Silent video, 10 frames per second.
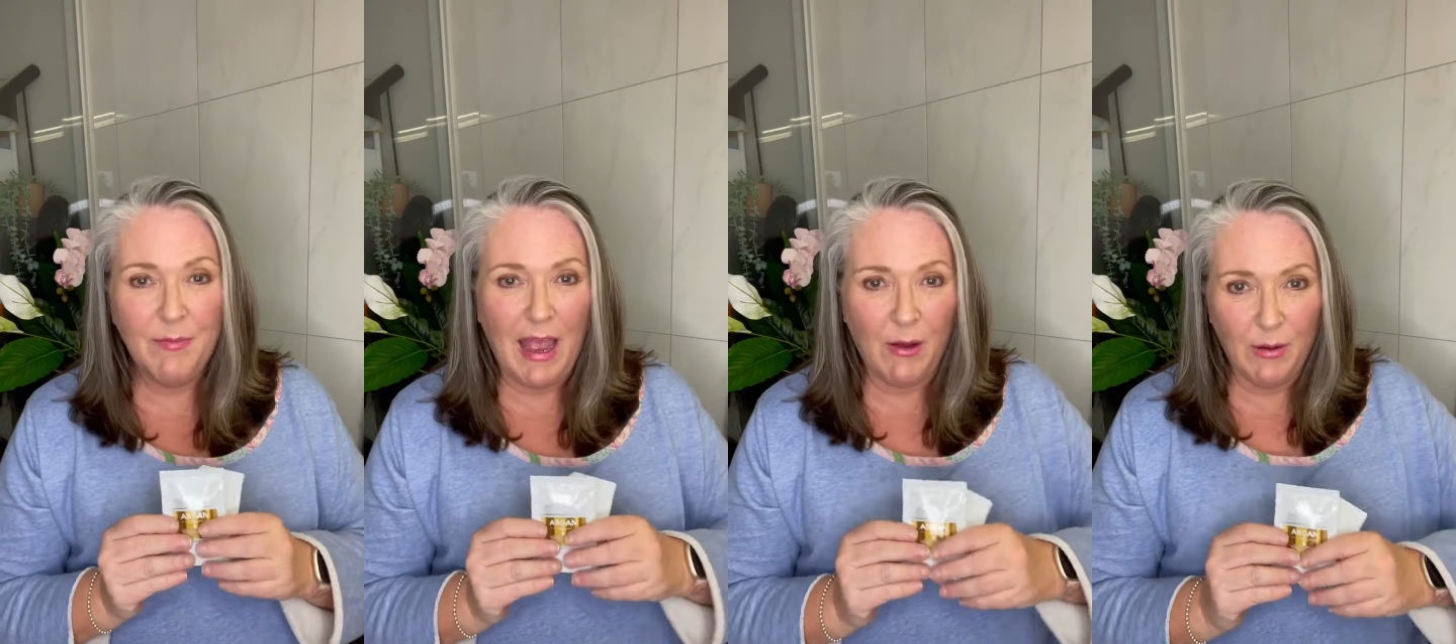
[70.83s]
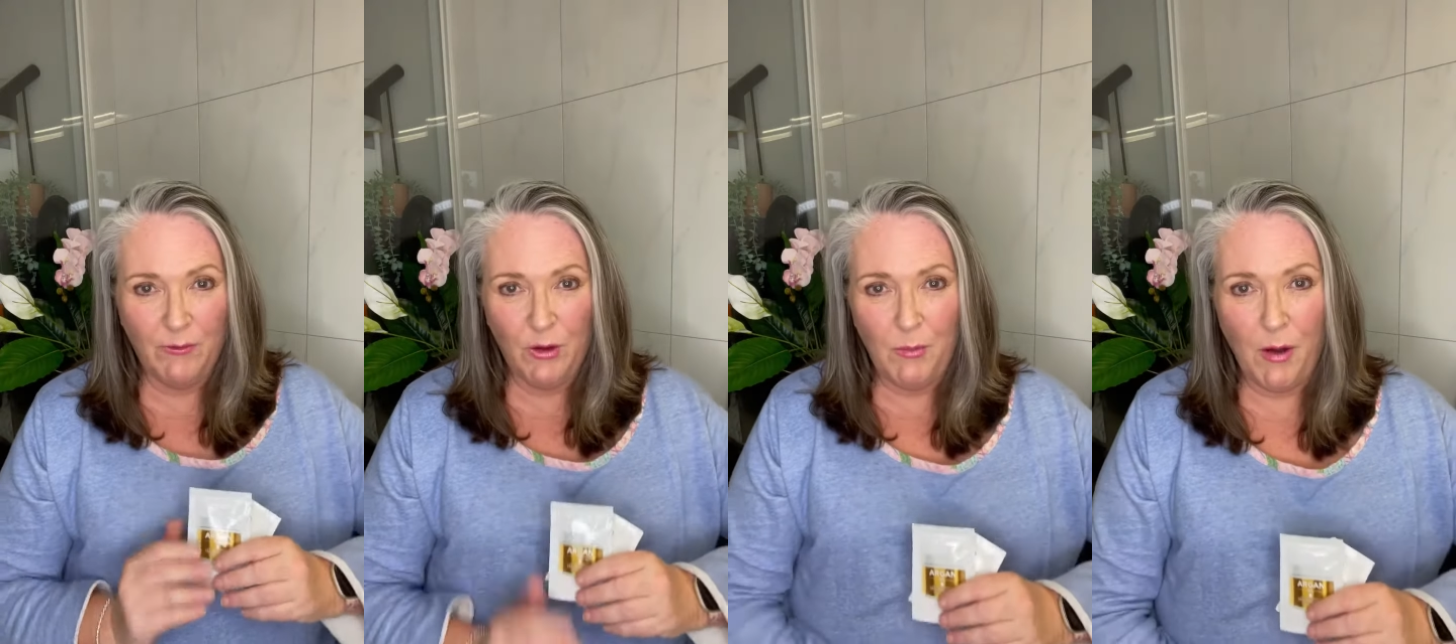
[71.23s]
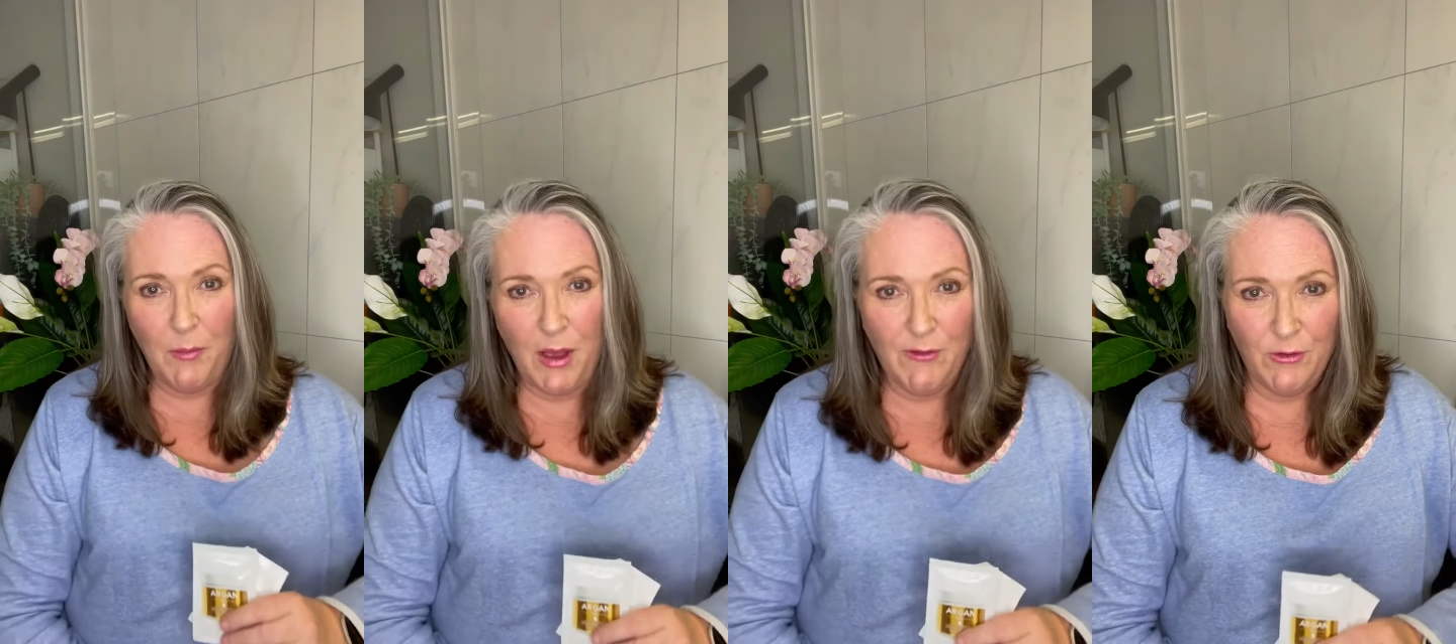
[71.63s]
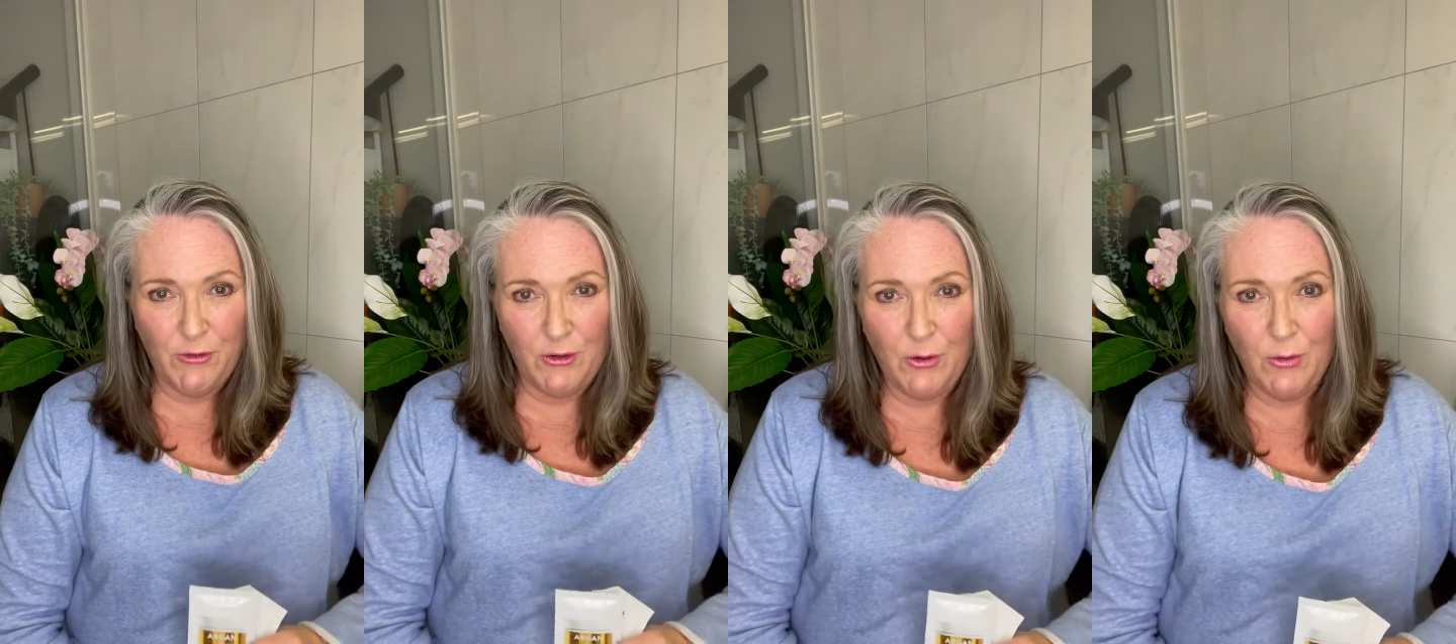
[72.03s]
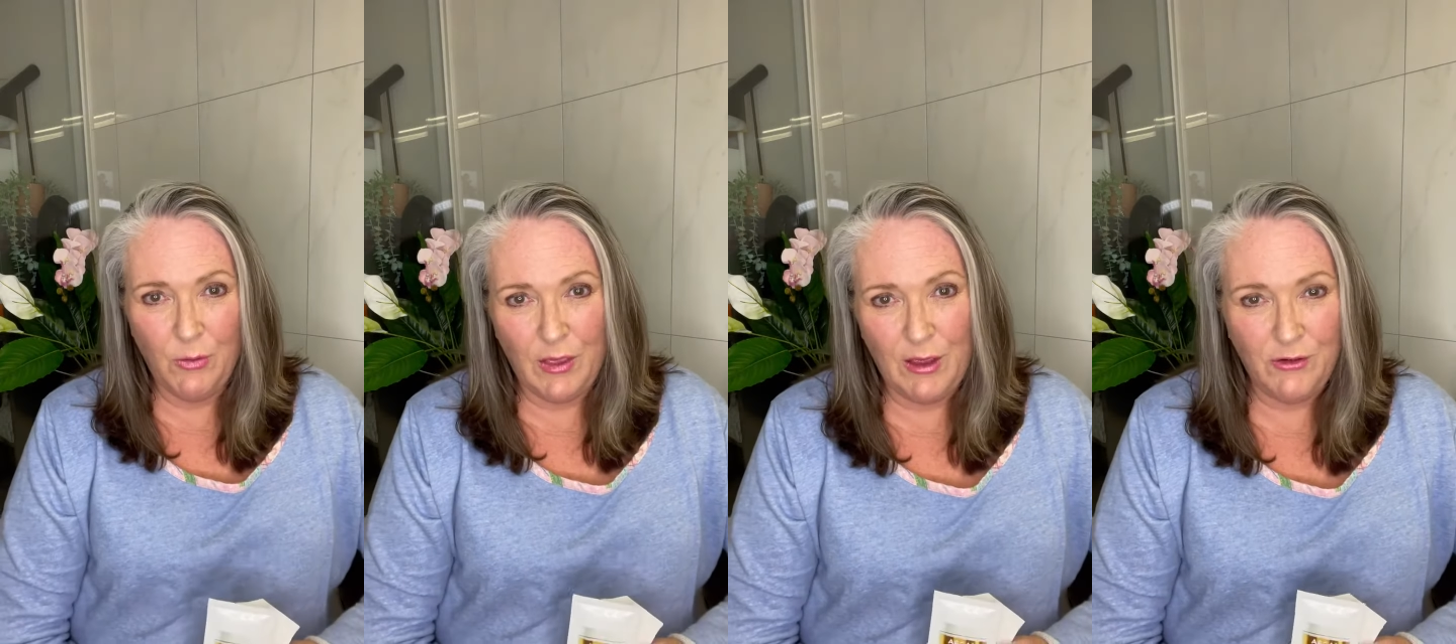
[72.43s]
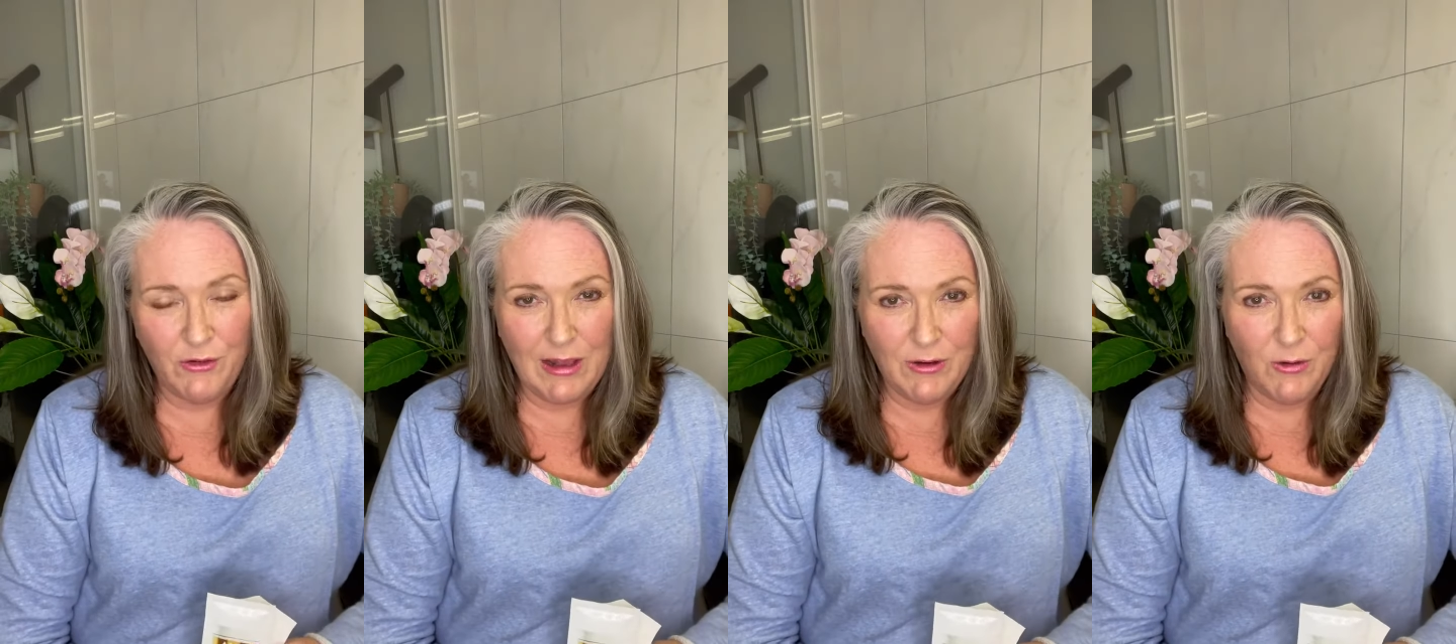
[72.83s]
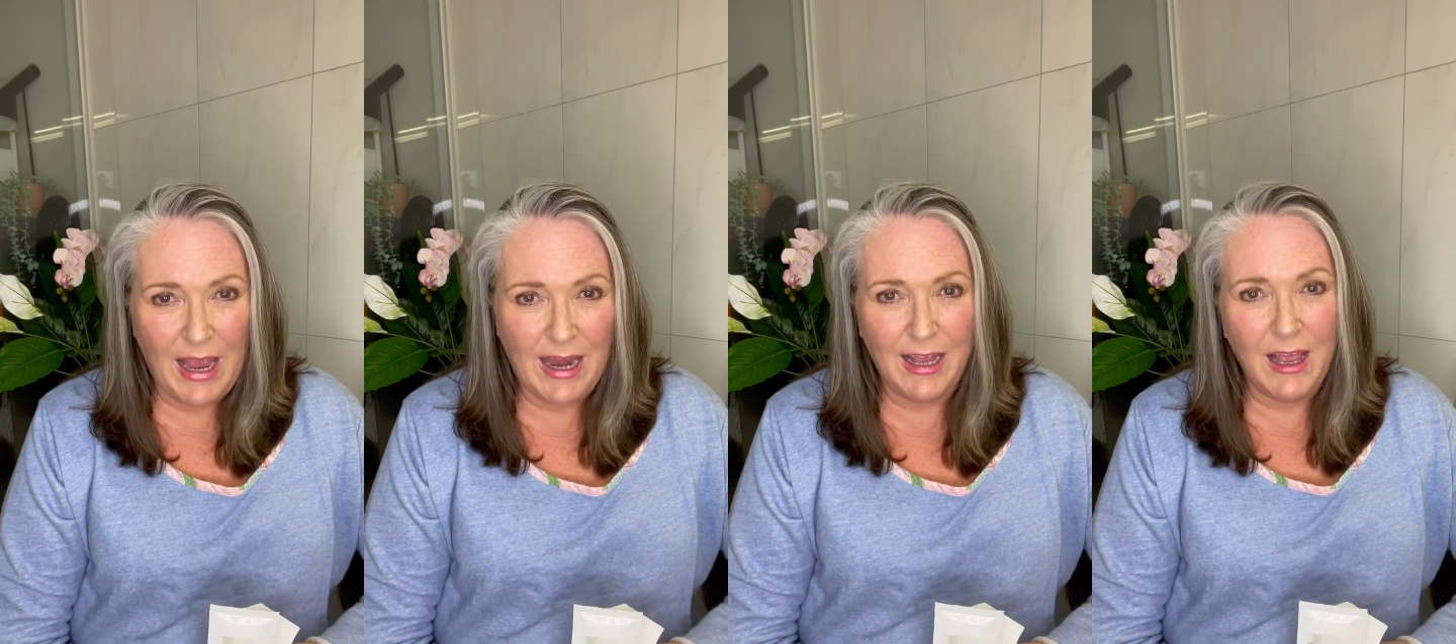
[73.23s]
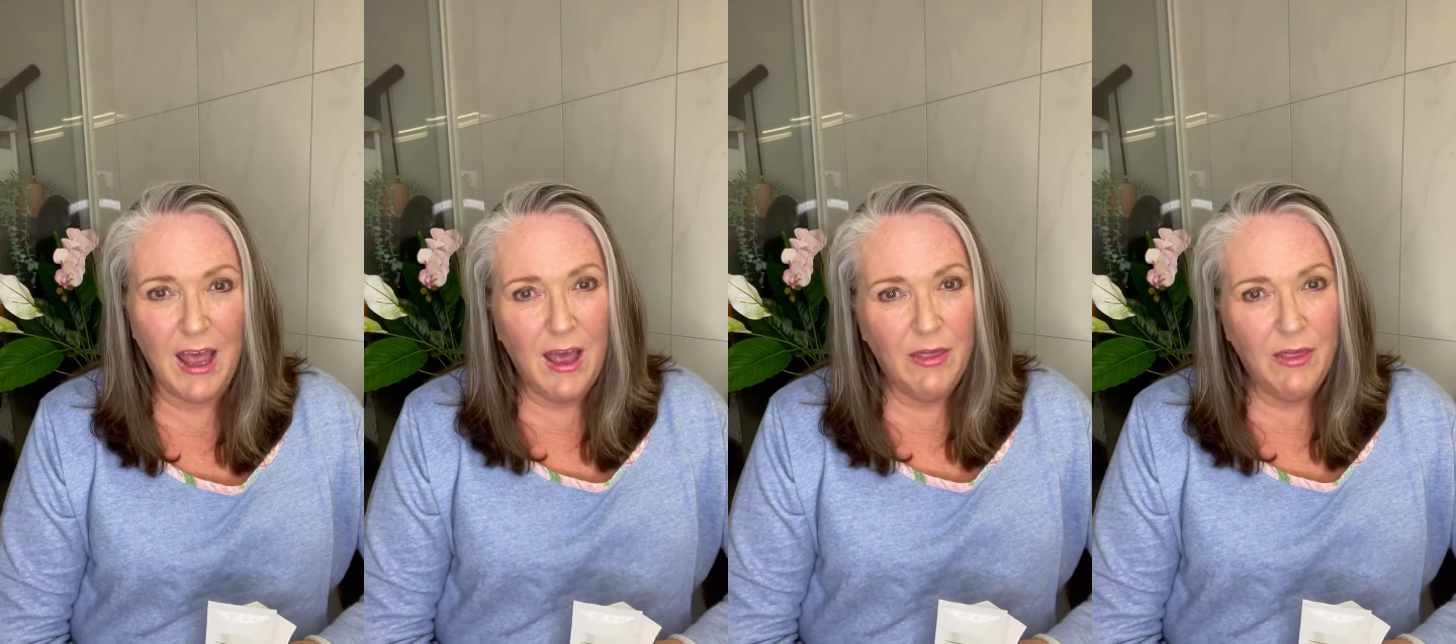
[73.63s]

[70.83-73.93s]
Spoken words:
Now, if you pop over to the Australian Organic,